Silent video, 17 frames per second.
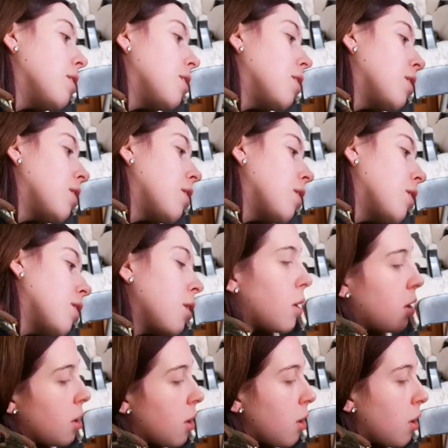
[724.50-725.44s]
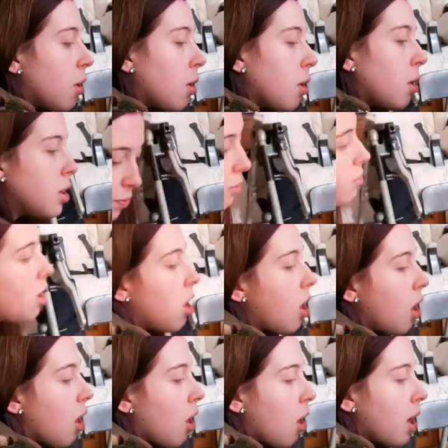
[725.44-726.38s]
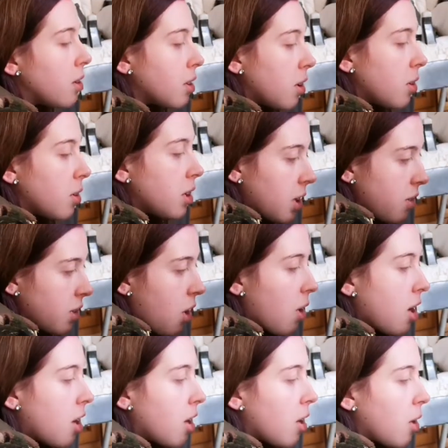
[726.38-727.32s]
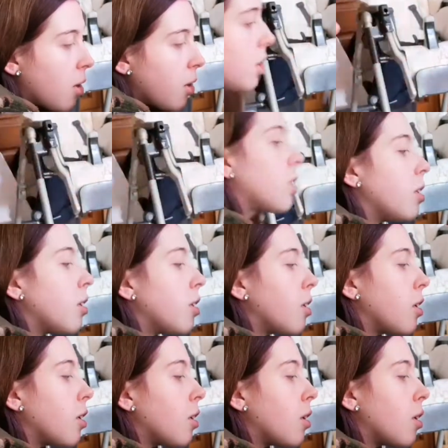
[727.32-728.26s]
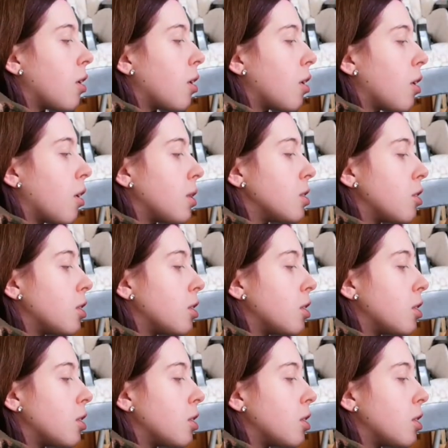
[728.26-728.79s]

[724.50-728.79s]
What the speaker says: rubber at one point. I think it's just, I tried everything, but it